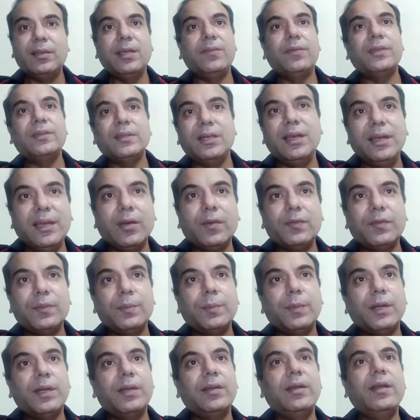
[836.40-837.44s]
but
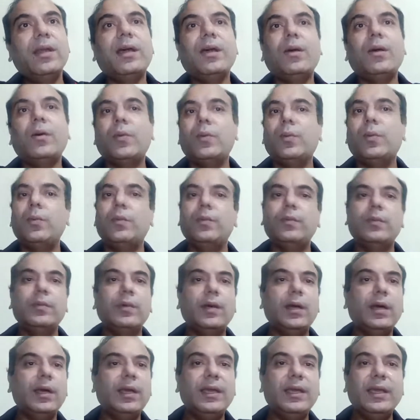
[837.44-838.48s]
there were certain
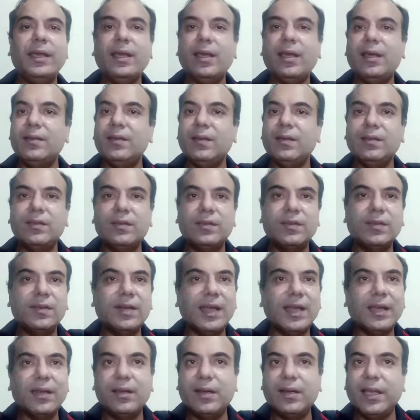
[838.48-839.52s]
layoffs. But now the
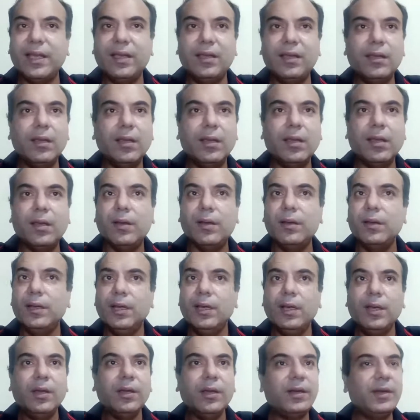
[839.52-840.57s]
staggering
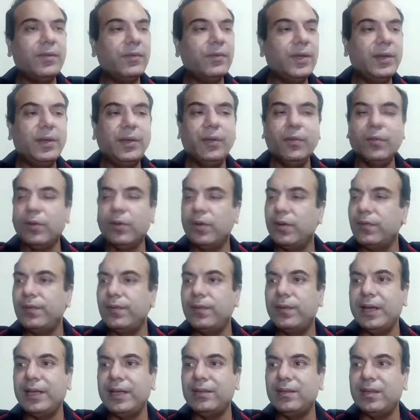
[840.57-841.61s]
revenue of,
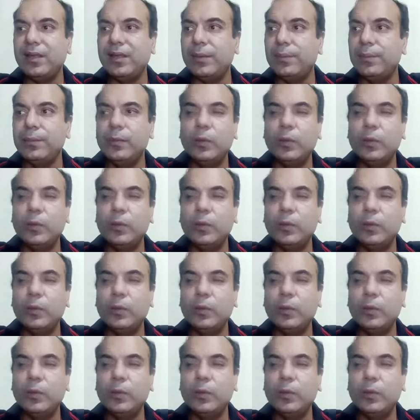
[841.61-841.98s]
like say,